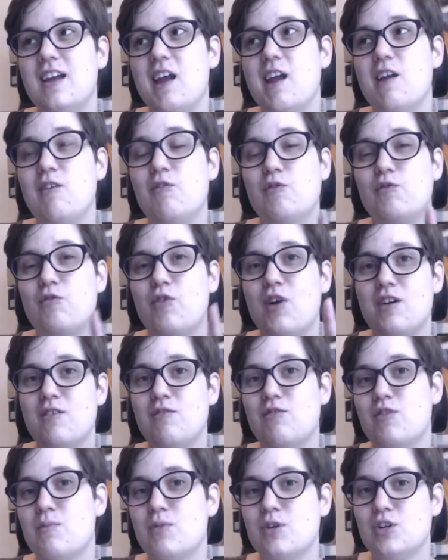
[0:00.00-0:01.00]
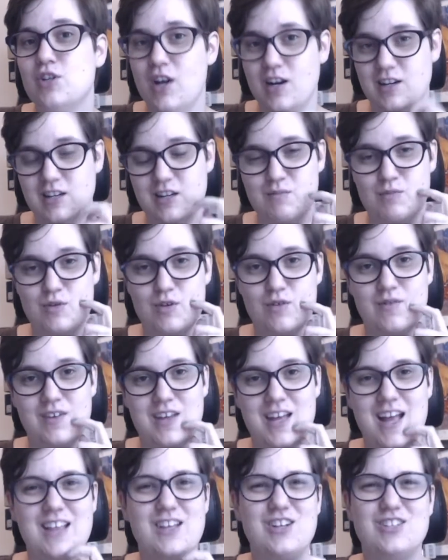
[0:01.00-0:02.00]
in front of the projected
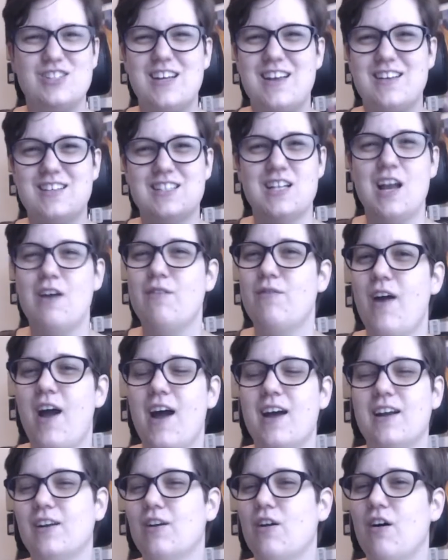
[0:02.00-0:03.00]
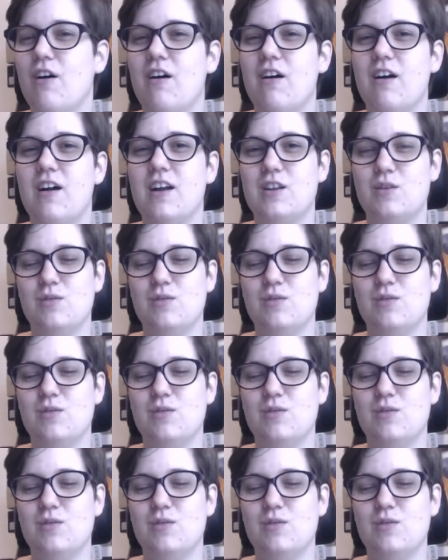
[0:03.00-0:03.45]
movie, and there's like stuff added on,